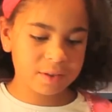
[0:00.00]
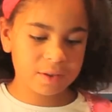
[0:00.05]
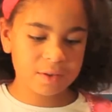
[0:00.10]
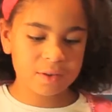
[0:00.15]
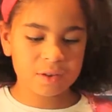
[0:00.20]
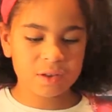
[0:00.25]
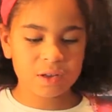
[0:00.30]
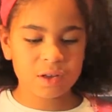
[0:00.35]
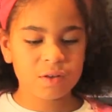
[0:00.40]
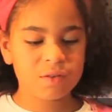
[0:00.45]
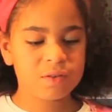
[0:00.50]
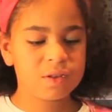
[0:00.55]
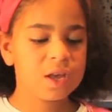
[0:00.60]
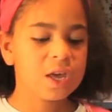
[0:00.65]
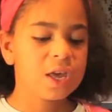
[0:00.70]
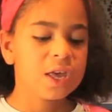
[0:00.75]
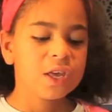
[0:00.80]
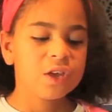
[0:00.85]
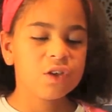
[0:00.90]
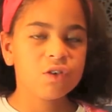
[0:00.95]
you can use.
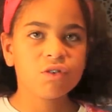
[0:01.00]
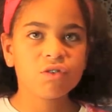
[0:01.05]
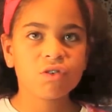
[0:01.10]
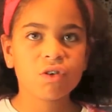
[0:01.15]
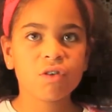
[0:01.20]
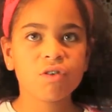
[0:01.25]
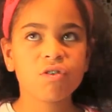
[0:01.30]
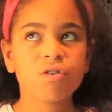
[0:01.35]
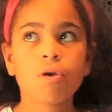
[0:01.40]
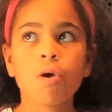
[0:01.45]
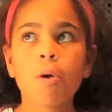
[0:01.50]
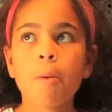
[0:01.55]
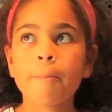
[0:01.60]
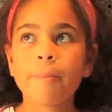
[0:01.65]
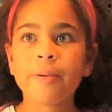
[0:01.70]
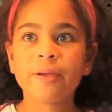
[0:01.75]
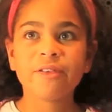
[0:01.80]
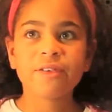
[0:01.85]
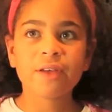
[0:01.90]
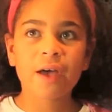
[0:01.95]
You should
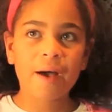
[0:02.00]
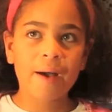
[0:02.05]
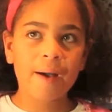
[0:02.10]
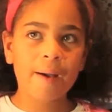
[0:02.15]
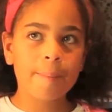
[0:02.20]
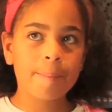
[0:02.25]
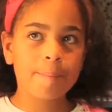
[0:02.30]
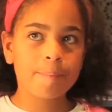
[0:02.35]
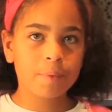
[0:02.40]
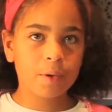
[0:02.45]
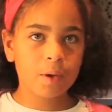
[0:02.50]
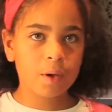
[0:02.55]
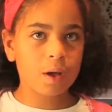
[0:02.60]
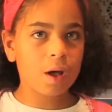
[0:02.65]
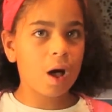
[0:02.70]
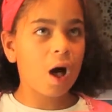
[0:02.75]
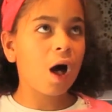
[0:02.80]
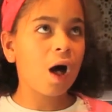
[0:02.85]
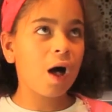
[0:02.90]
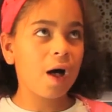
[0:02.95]
put it up
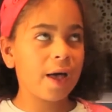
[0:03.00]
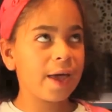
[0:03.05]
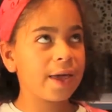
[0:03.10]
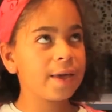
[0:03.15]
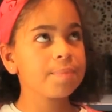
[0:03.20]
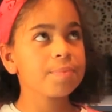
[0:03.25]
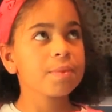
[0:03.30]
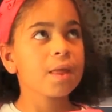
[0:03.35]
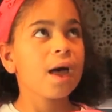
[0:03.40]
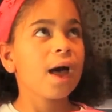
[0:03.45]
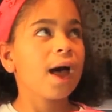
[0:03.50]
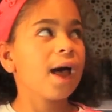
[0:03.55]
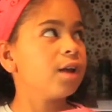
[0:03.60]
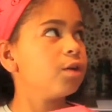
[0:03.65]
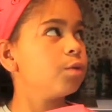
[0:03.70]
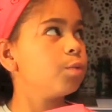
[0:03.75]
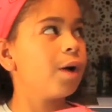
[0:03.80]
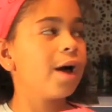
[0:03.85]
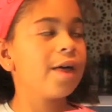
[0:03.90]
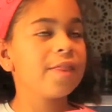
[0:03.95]
high
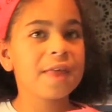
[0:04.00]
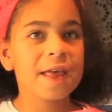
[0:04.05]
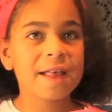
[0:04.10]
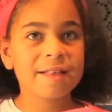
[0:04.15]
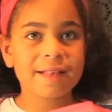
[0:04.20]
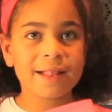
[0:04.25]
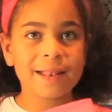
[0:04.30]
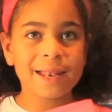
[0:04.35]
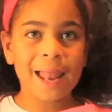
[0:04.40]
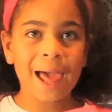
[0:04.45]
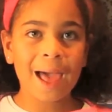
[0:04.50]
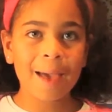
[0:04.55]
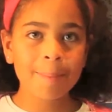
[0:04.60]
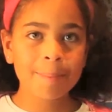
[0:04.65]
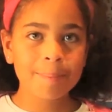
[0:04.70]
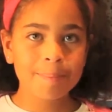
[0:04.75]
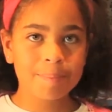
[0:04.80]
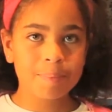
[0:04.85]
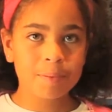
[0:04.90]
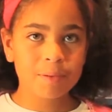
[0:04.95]
and where there's a
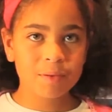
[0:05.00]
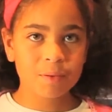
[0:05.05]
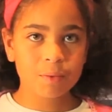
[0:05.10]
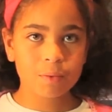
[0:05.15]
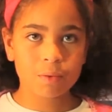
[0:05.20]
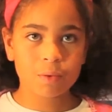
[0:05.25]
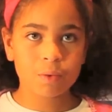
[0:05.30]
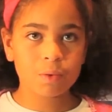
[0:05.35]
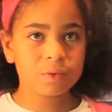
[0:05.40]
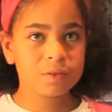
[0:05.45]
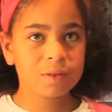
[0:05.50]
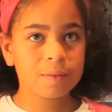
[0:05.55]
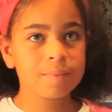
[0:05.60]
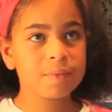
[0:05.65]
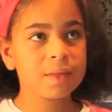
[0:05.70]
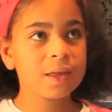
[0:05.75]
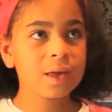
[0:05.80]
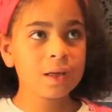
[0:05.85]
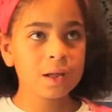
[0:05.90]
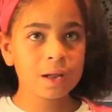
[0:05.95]
lamp or
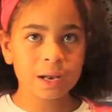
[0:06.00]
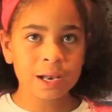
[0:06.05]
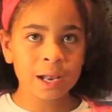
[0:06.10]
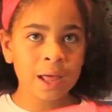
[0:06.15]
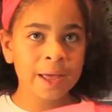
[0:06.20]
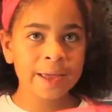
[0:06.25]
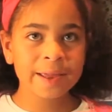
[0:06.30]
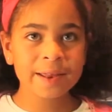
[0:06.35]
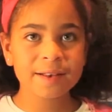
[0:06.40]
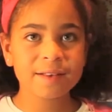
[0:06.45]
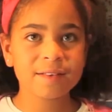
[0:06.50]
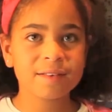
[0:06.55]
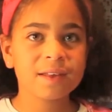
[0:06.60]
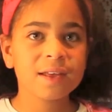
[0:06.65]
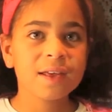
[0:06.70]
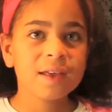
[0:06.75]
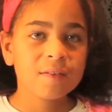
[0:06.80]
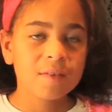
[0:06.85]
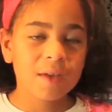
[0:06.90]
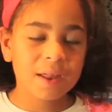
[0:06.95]
something, a light,
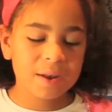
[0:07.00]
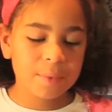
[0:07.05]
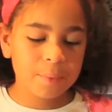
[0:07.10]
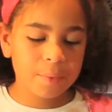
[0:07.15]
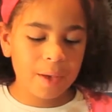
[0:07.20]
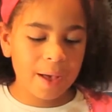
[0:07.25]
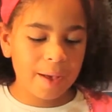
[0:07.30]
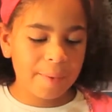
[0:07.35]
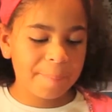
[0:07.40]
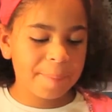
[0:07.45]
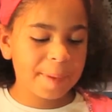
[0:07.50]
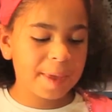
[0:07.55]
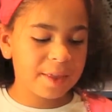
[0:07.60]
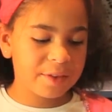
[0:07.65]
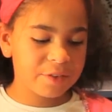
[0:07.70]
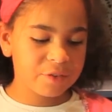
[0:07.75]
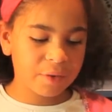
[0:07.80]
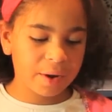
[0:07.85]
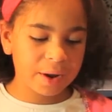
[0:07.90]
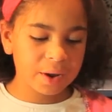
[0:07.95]
and it will help
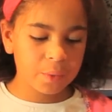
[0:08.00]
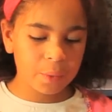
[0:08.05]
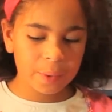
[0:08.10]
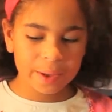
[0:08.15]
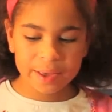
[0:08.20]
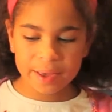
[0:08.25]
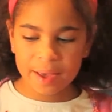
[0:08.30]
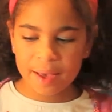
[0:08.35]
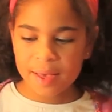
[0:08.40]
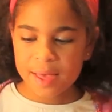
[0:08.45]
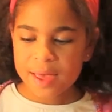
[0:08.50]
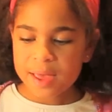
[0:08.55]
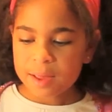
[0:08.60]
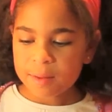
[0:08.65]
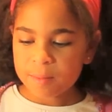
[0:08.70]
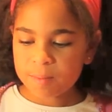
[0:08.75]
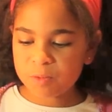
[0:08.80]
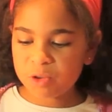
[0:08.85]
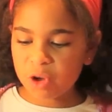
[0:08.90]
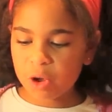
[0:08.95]
it dry quicker.
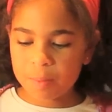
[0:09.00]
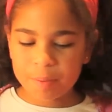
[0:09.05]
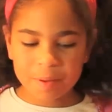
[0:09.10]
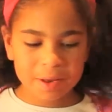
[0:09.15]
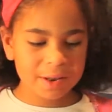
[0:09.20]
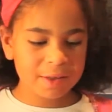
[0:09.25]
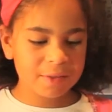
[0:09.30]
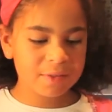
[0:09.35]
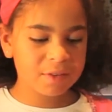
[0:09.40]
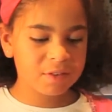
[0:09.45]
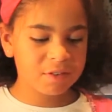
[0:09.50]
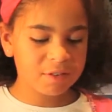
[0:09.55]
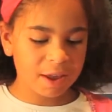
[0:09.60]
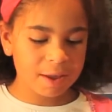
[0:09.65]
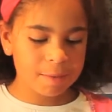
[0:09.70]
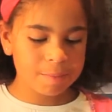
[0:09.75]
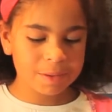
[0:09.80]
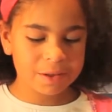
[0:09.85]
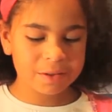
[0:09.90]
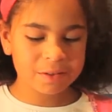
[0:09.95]
Don't put it in the
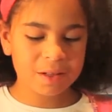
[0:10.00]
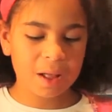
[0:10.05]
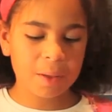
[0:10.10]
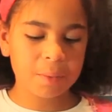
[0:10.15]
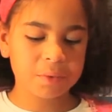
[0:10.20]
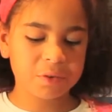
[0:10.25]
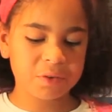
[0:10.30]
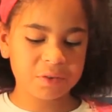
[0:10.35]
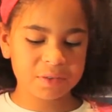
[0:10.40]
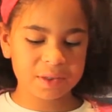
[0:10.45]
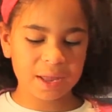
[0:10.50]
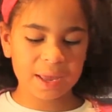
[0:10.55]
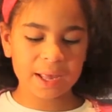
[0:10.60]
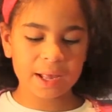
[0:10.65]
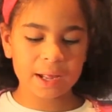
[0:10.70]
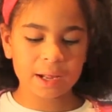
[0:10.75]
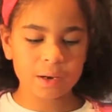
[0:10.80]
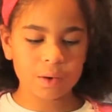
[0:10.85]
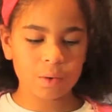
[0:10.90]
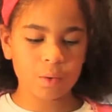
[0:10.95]
shade because that will just
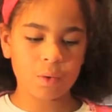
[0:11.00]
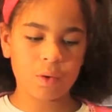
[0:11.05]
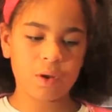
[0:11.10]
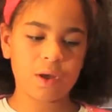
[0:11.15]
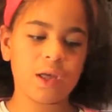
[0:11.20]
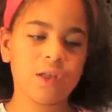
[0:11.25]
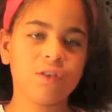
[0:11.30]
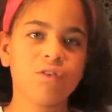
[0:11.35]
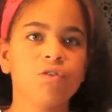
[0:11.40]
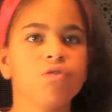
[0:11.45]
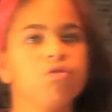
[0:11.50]
take longer to